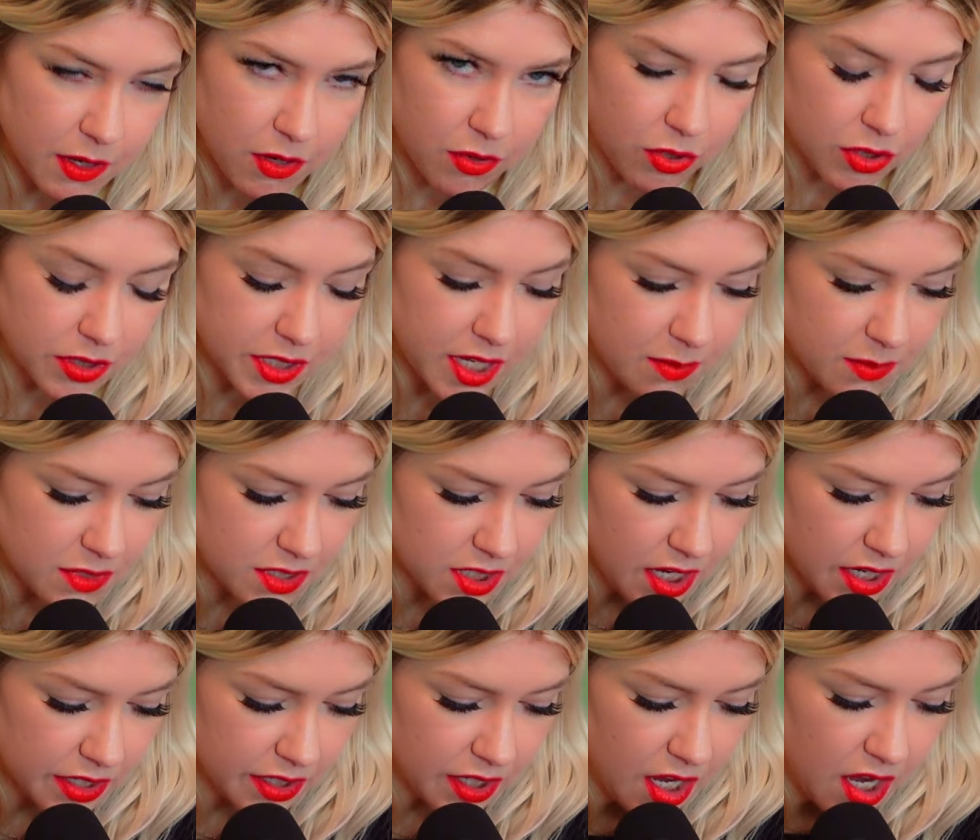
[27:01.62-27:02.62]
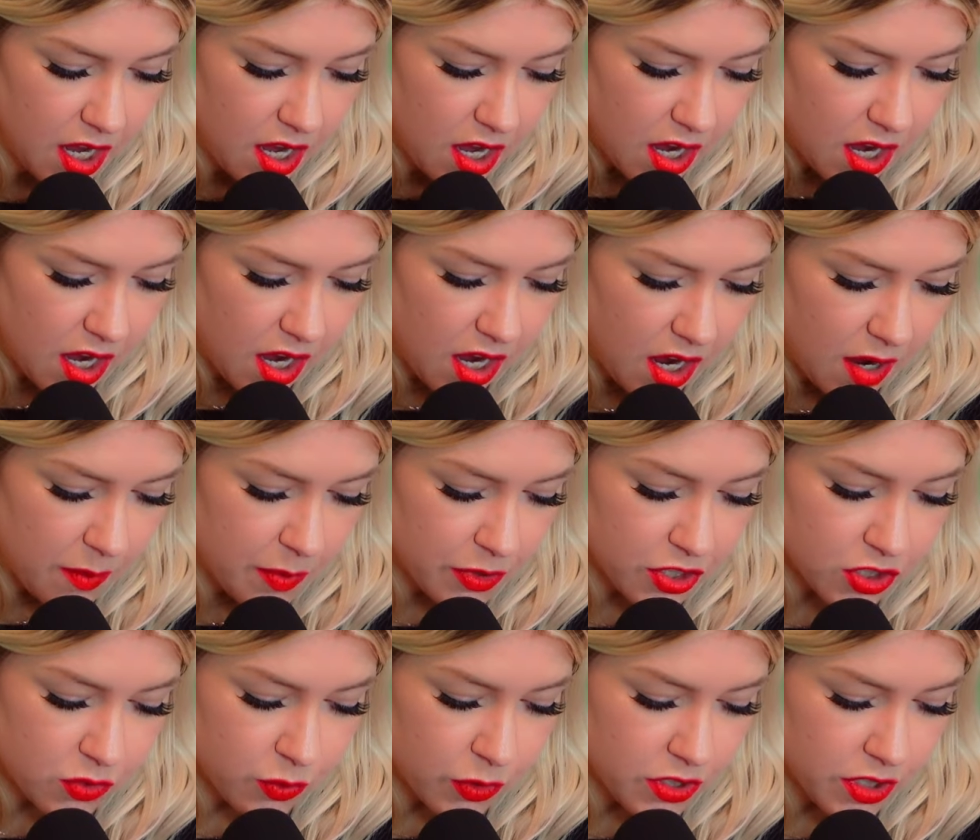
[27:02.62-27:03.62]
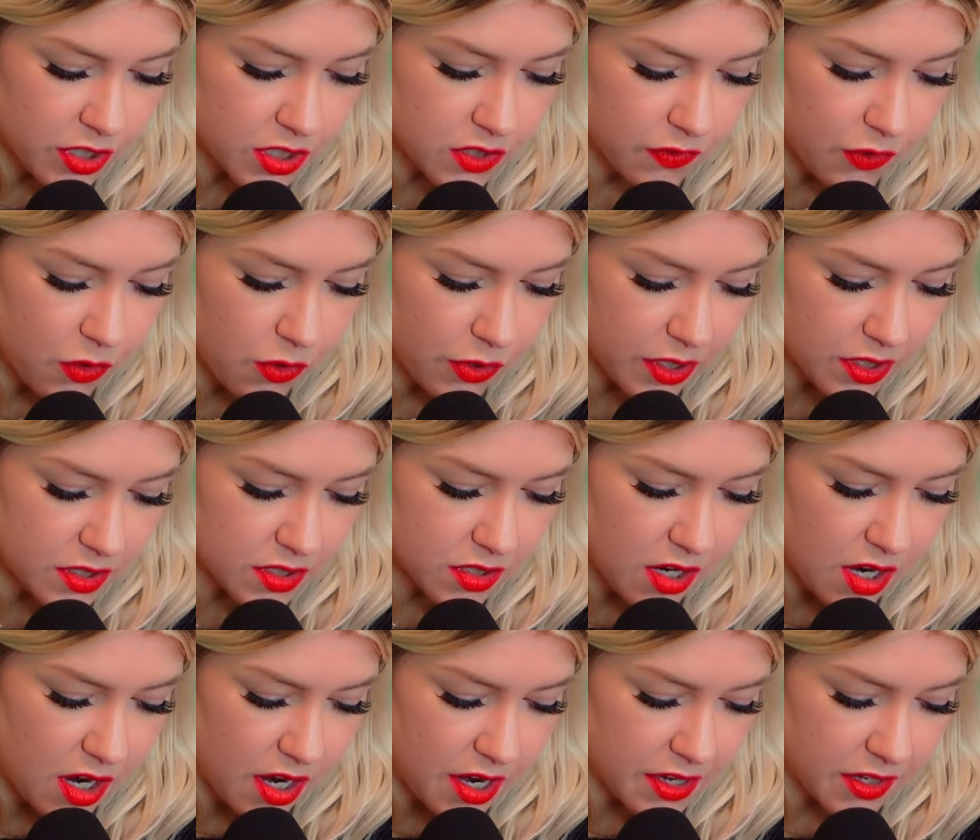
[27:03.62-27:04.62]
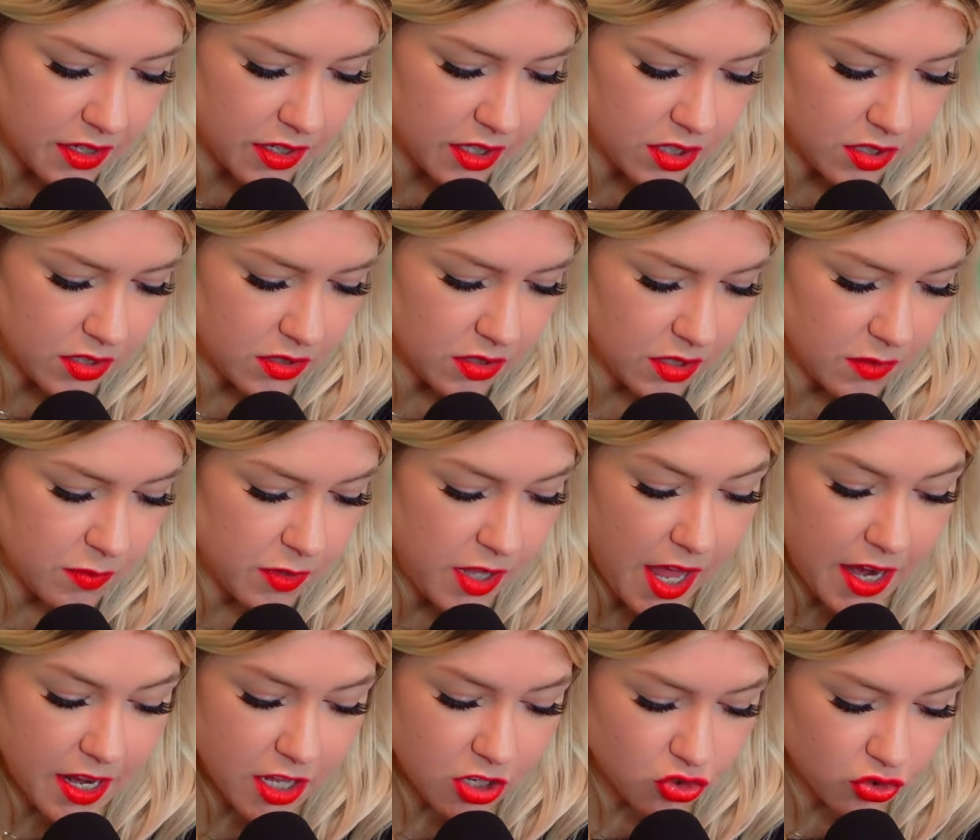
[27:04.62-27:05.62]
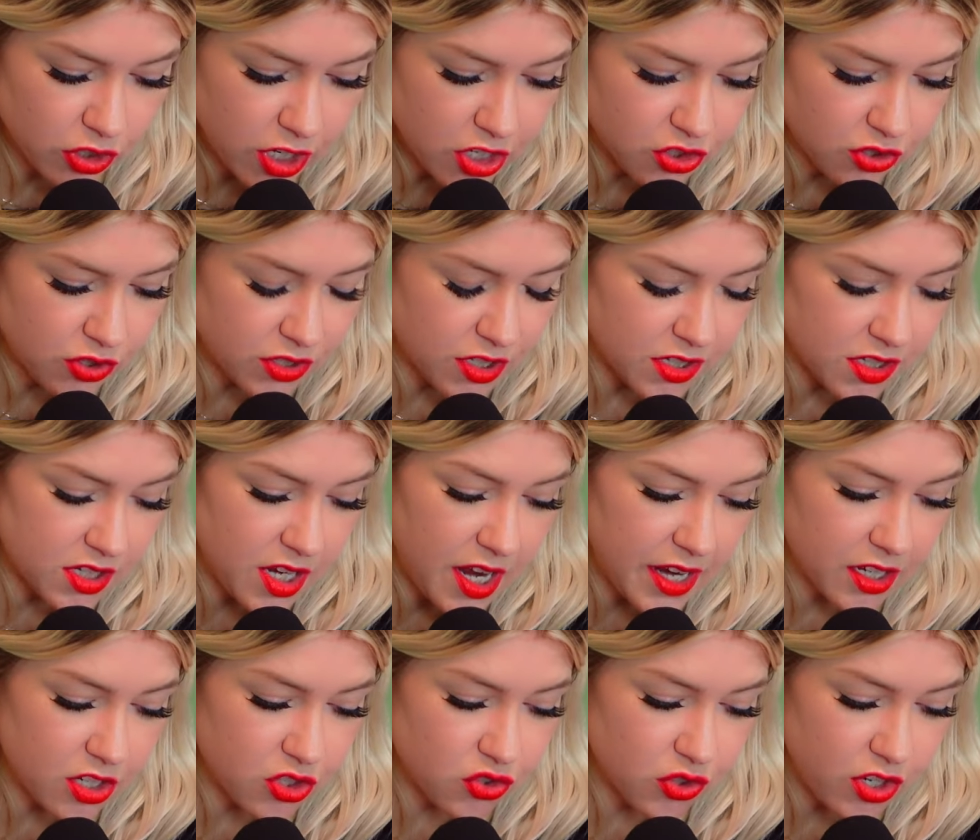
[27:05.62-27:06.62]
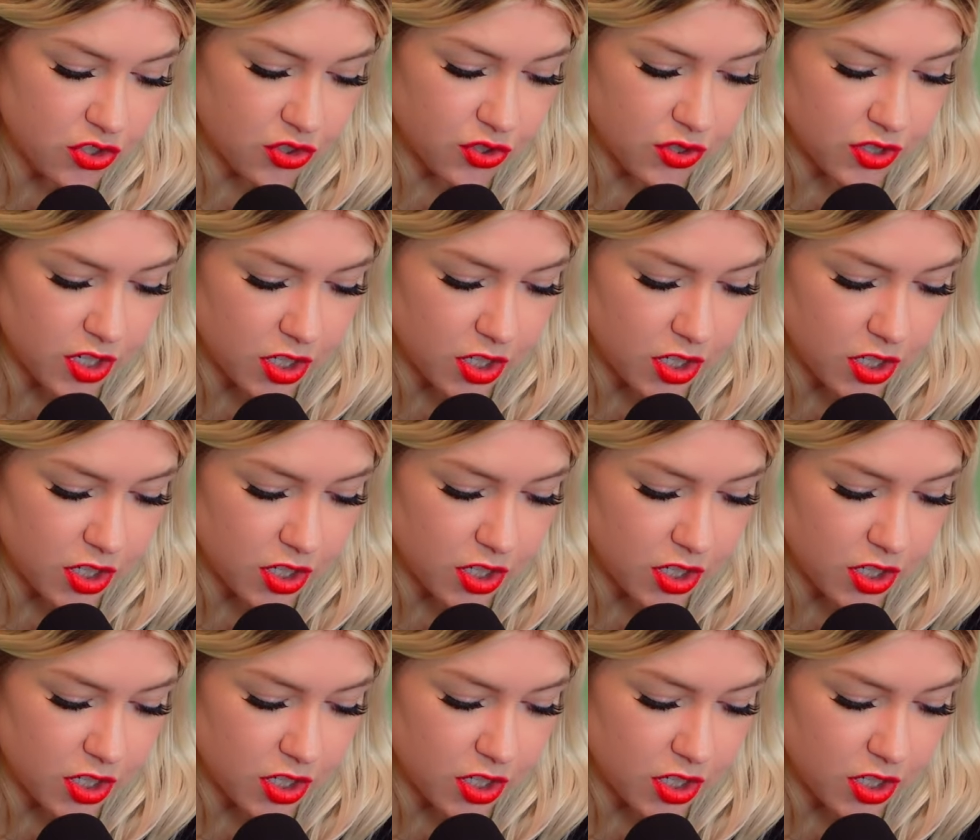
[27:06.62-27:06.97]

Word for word: whole namesake. Uh, but this one does focus on getting treasures and sacking treasures.